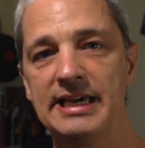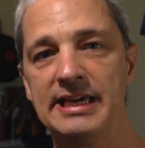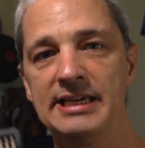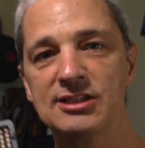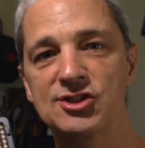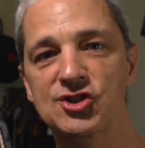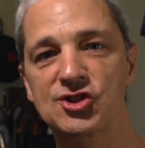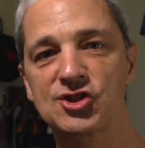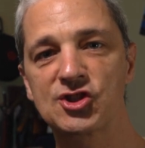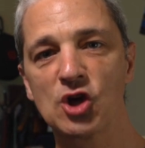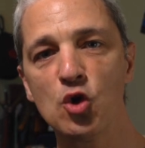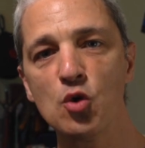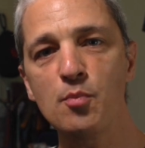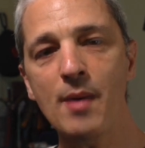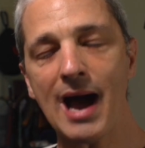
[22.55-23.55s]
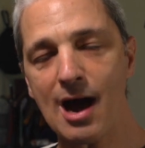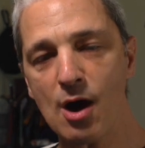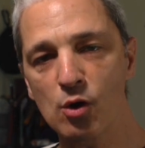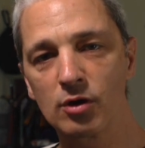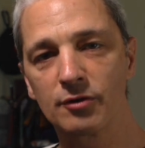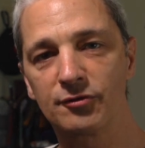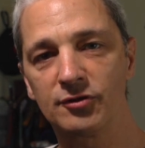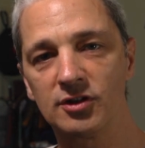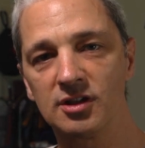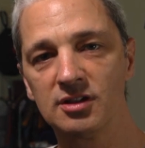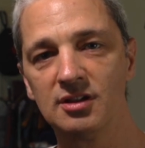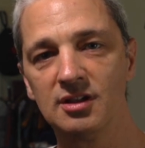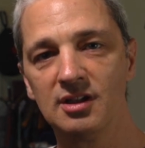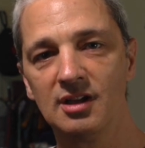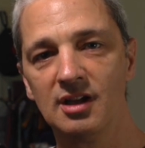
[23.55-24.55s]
is so powerful